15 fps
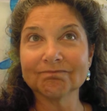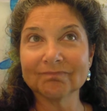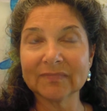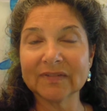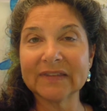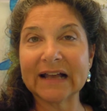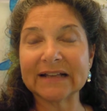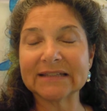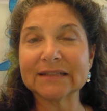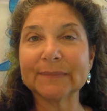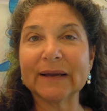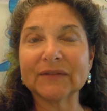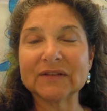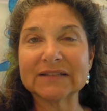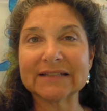That's
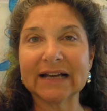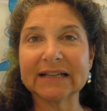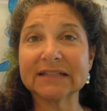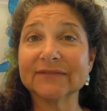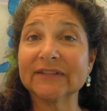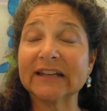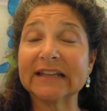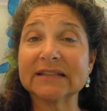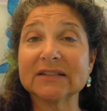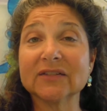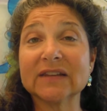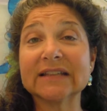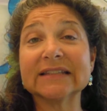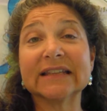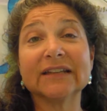about the size of it. And so
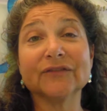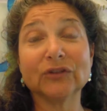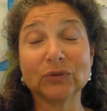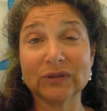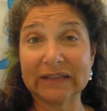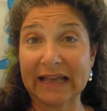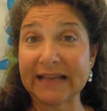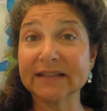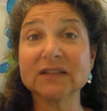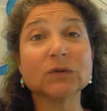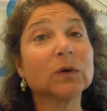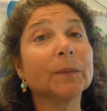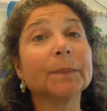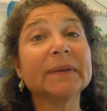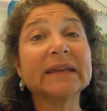they said, if you'd like
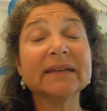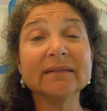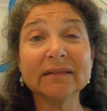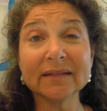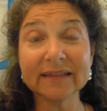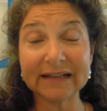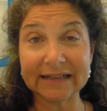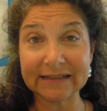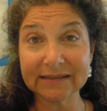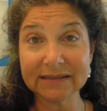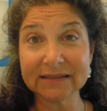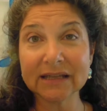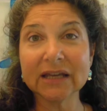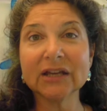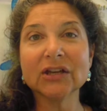to appeal
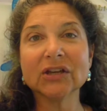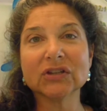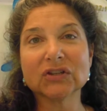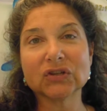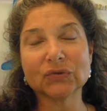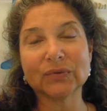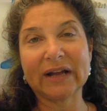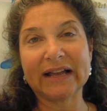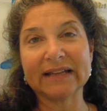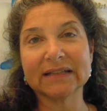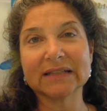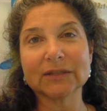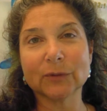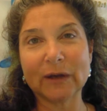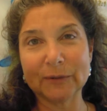this to
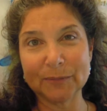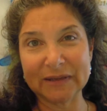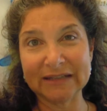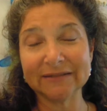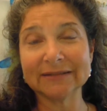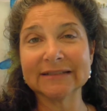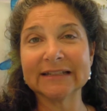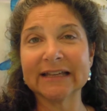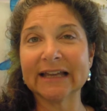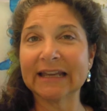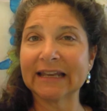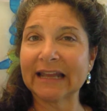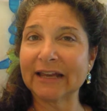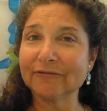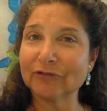write. So I appealed it
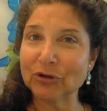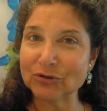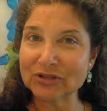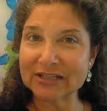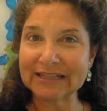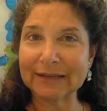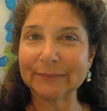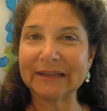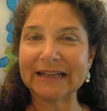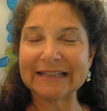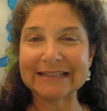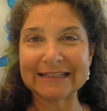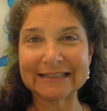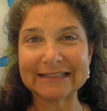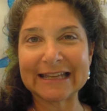and I wrote to them and I
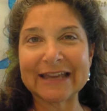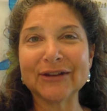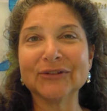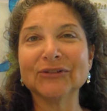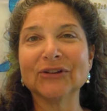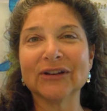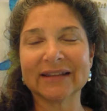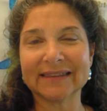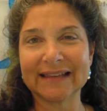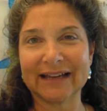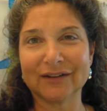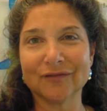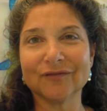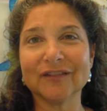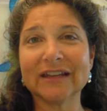said, take a look at
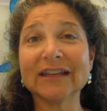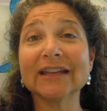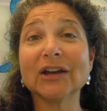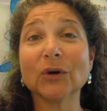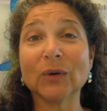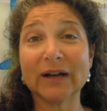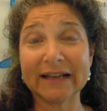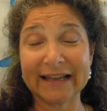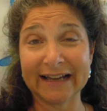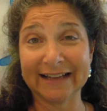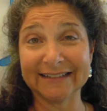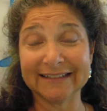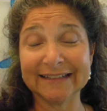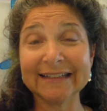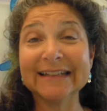that video
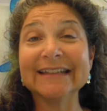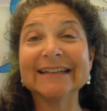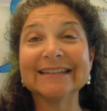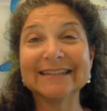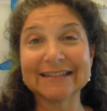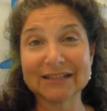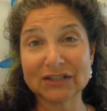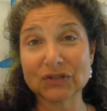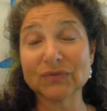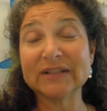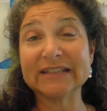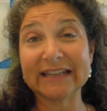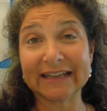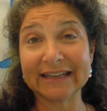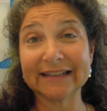again. This is
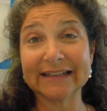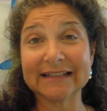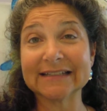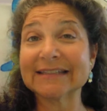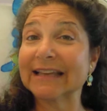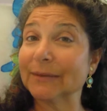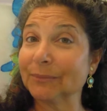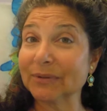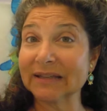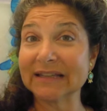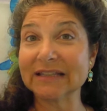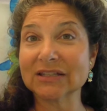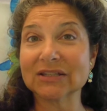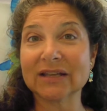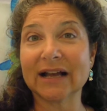ridiculous. And
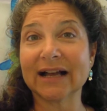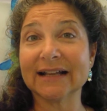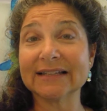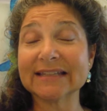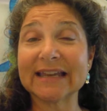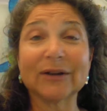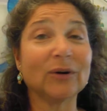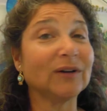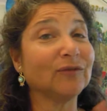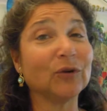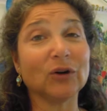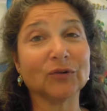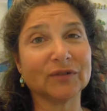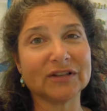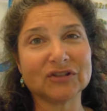please take off
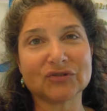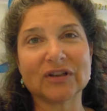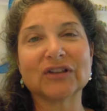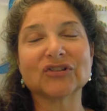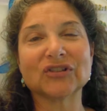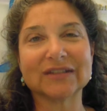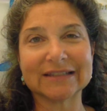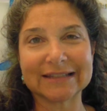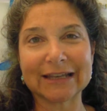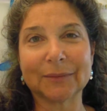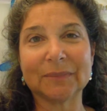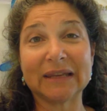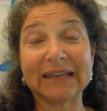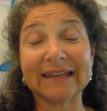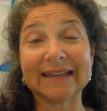all restrictions
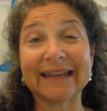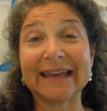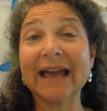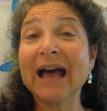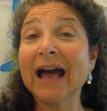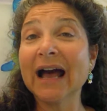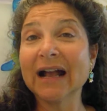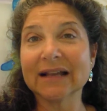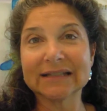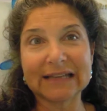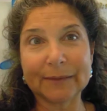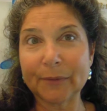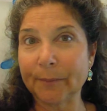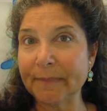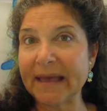immediately because
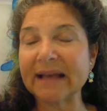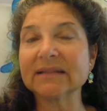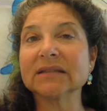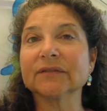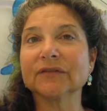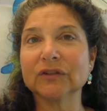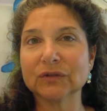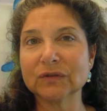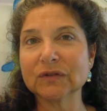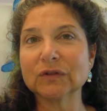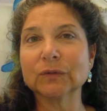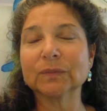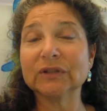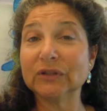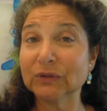I'm a massive
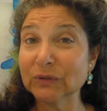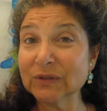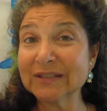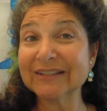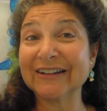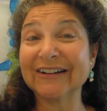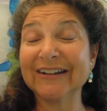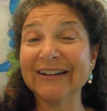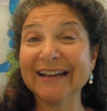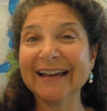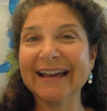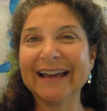YouTube user.